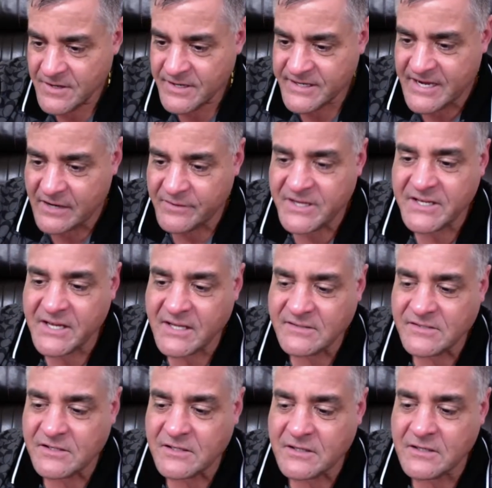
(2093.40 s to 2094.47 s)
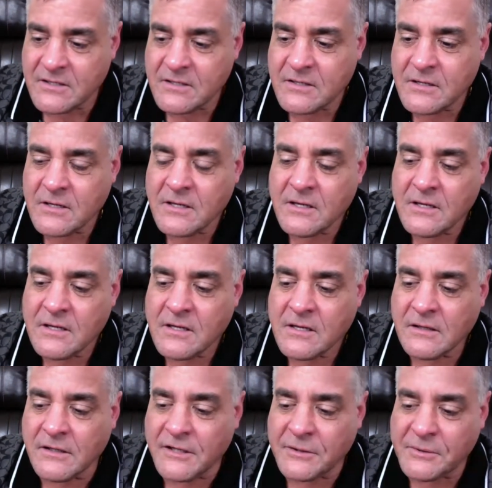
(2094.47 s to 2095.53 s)
Gary Gensler
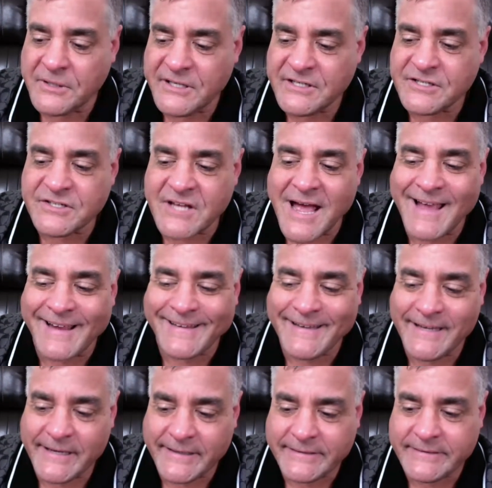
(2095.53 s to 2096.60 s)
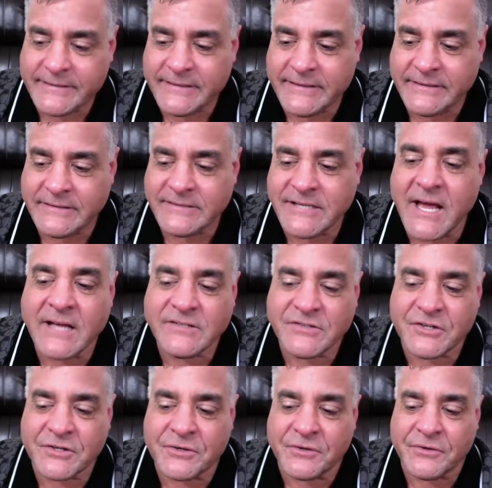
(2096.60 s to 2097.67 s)
literally just got kicked in the
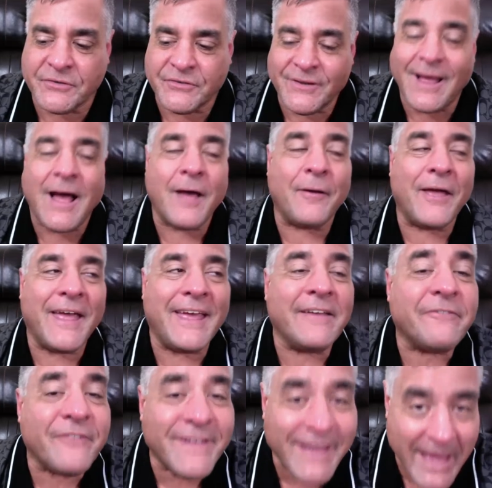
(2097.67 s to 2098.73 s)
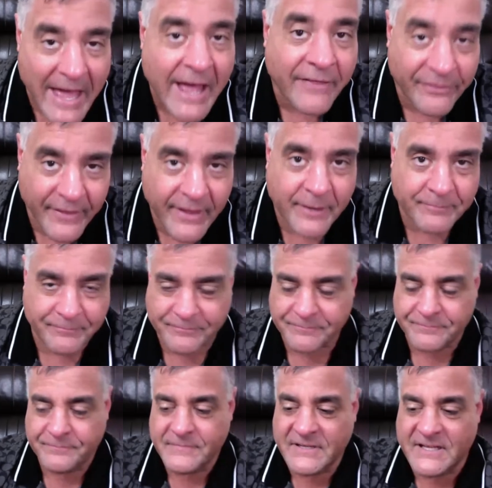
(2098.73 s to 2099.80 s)
testicles uh, if he had them.
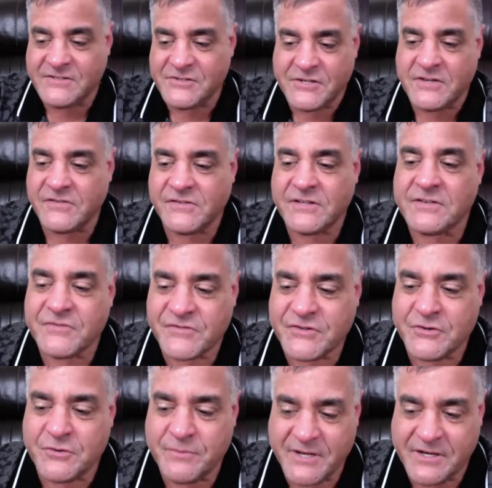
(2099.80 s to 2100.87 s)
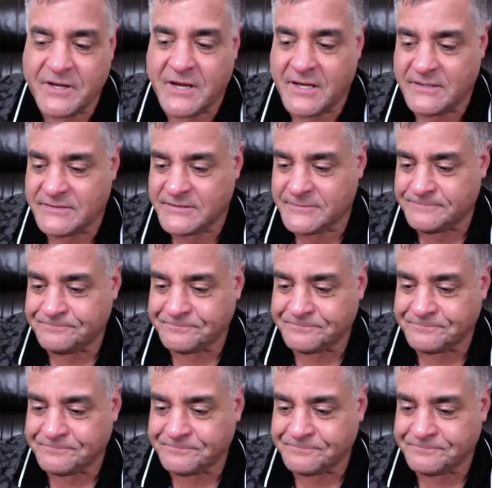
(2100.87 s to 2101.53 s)
Let's just assume he does.